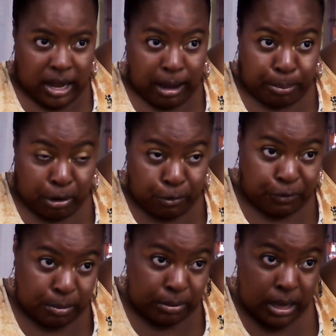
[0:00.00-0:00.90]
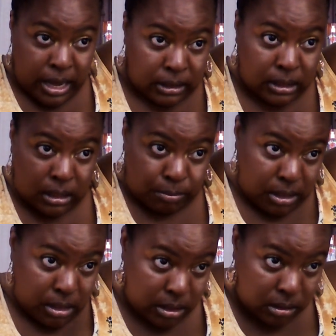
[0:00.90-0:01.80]
not perfect, but excellent,
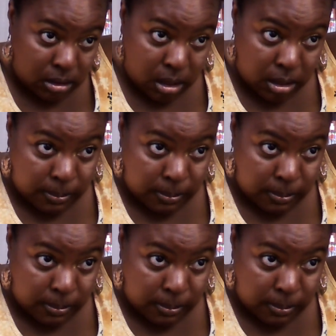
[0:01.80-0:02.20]
because